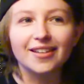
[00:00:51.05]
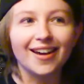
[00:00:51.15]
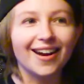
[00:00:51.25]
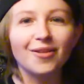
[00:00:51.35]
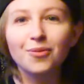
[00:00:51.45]

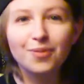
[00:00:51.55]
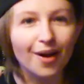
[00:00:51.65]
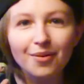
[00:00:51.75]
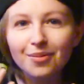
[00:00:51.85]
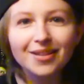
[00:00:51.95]
And I will
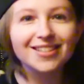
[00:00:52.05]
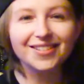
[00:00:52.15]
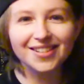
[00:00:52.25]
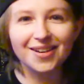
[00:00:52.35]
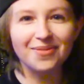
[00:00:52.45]
probably
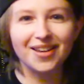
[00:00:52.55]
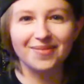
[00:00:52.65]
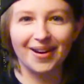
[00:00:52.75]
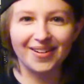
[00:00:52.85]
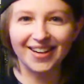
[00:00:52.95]
do something
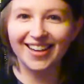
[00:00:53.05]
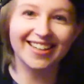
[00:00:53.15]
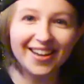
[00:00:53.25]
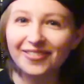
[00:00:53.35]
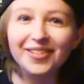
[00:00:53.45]
about it and
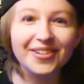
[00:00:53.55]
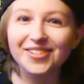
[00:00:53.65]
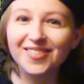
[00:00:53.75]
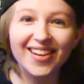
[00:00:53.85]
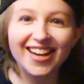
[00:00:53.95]
give you
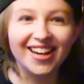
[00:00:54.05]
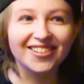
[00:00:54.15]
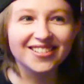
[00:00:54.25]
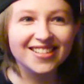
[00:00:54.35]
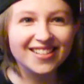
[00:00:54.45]
those
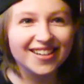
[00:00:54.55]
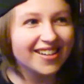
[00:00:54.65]
videos.